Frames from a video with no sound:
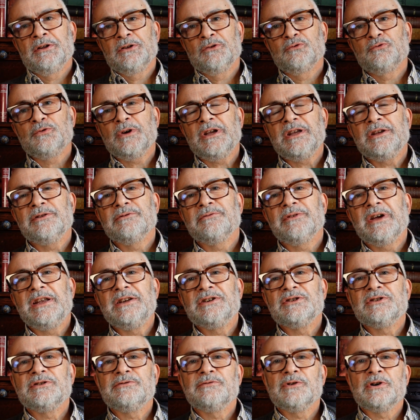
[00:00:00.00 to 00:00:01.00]
Great
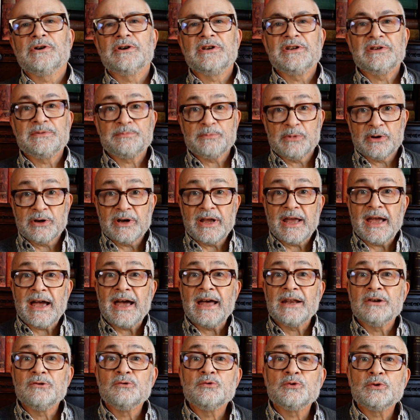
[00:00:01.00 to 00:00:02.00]
event devised by
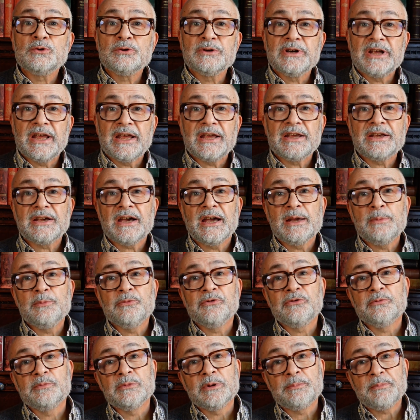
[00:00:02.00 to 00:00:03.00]
Andrew. It came
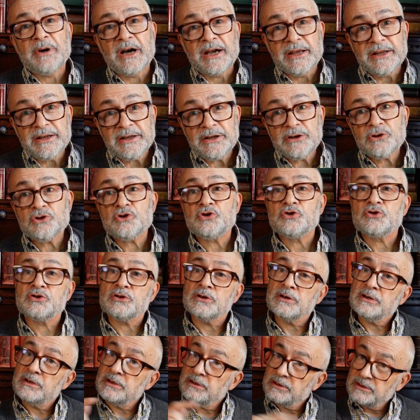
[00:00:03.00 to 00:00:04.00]
from the page.
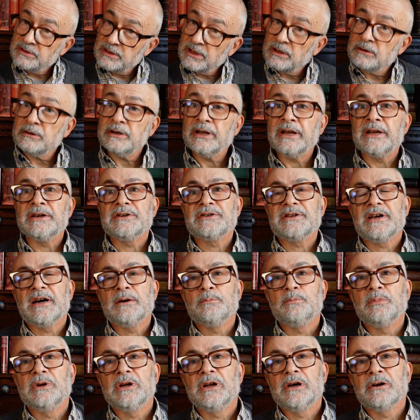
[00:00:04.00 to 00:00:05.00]
I'll link
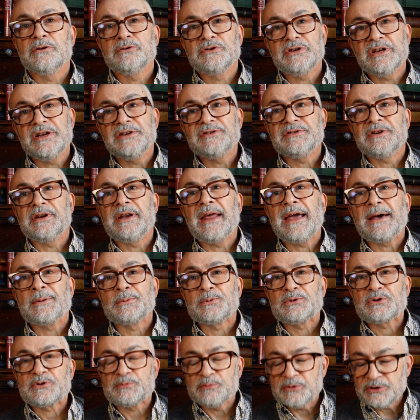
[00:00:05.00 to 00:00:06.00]
down below to his
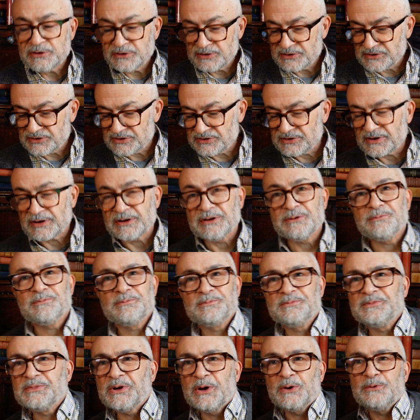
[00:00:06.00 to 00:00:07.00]
announcement so you
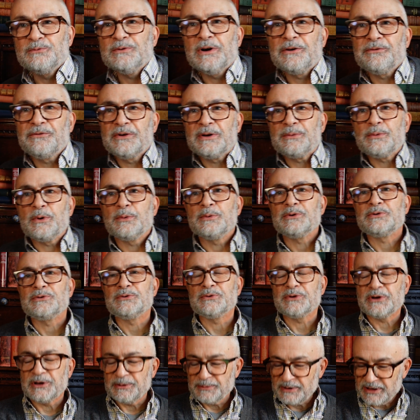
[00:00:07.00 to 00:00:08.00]
know roughly what we're
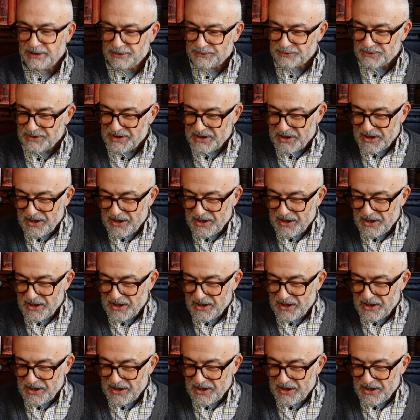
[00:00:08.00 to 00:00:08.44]
talking about.